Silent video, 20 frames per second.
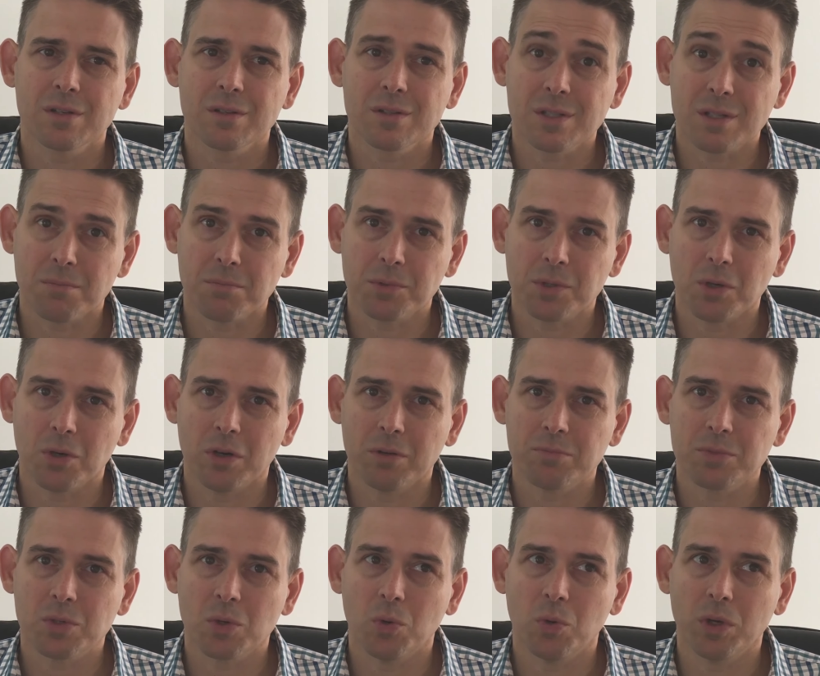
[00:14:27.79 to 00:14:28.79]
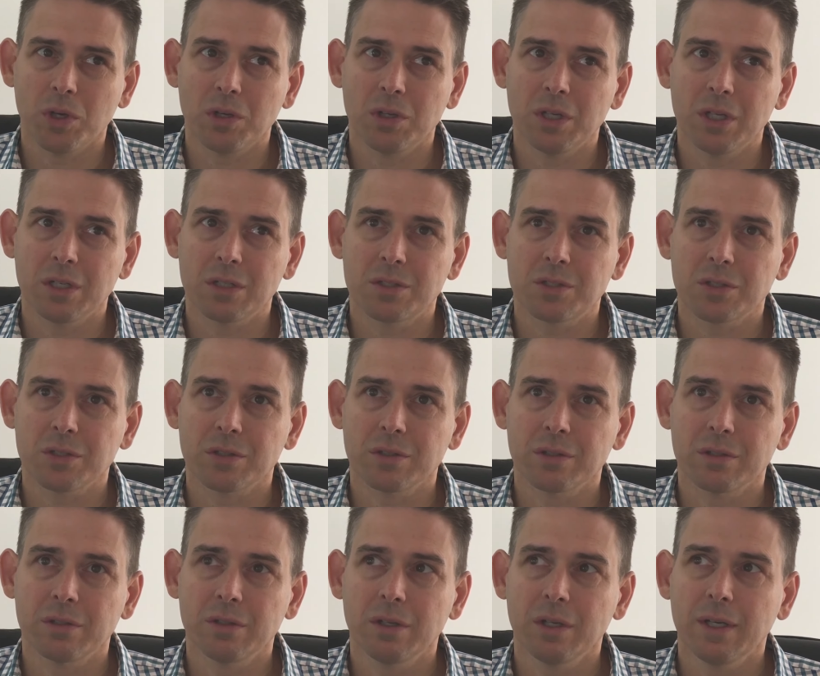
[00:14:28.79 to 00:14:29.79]
sometimes, or you need
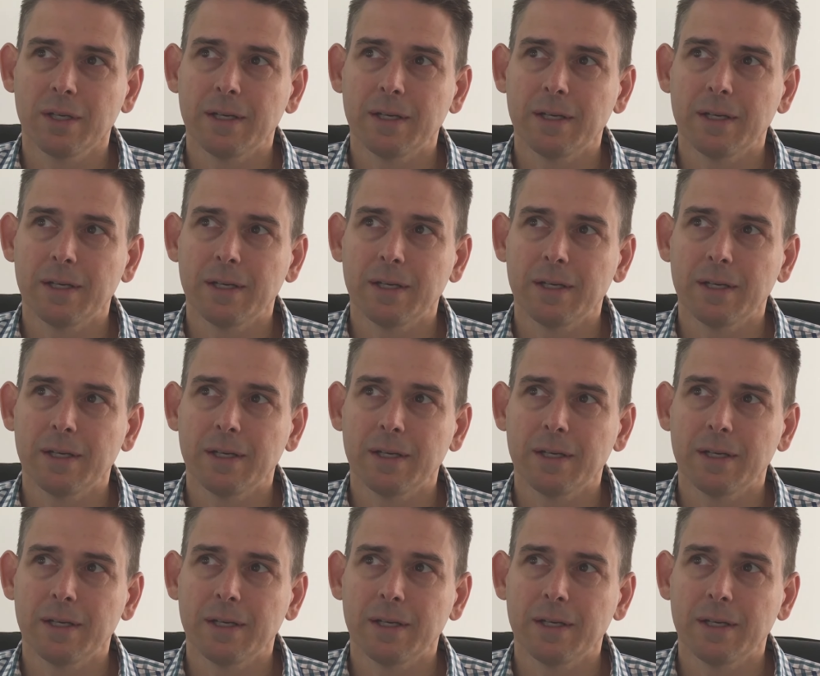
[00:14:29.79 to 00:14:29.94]
to